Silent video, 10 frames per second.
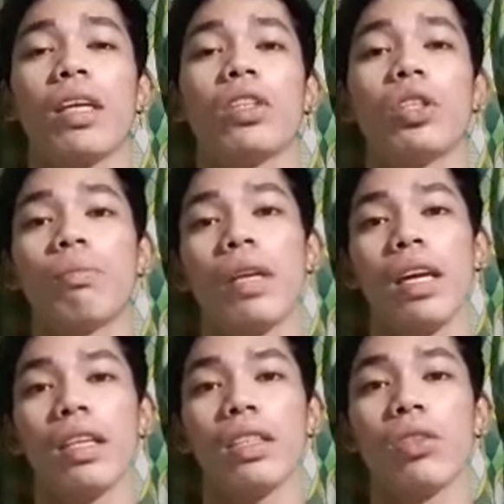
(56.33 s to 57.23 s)

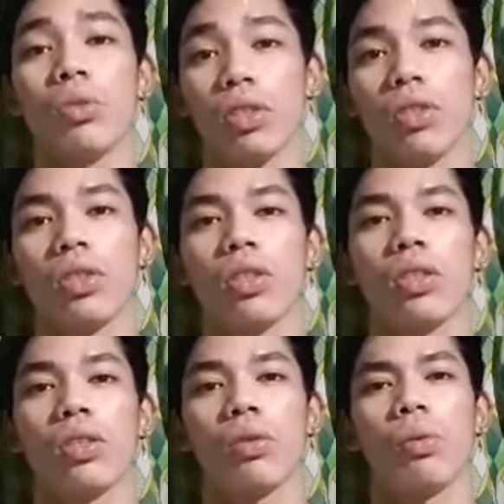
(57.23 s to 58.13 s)
GPS users.
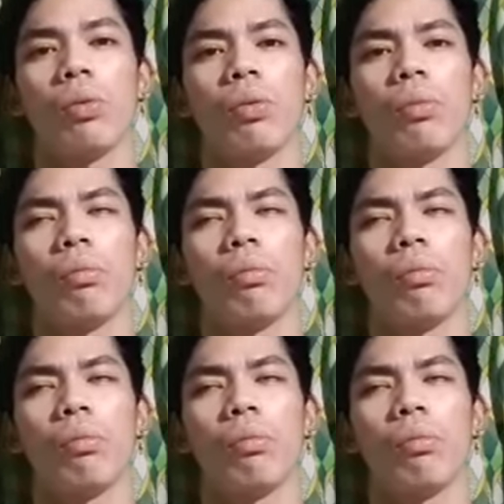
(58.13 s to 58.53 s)
So